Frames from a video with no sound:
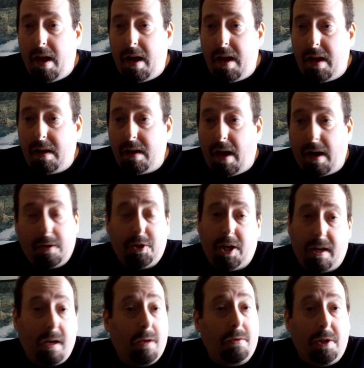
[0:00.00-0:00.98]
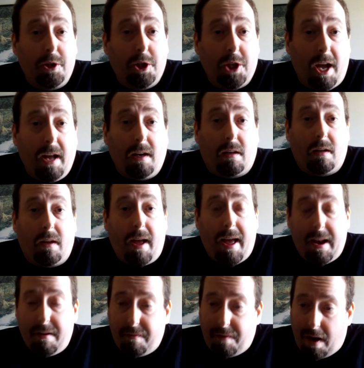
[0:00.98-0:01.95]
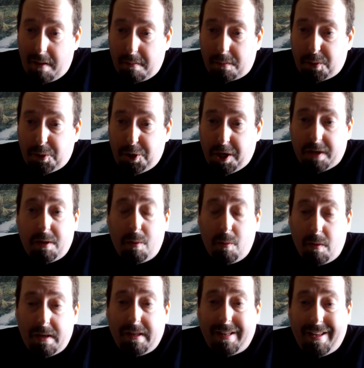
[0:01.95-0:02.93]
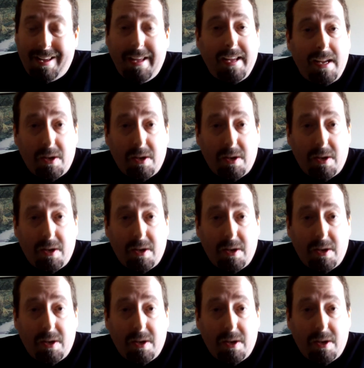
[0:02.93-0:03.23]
And I'll check out their channel, and if I'm genuinely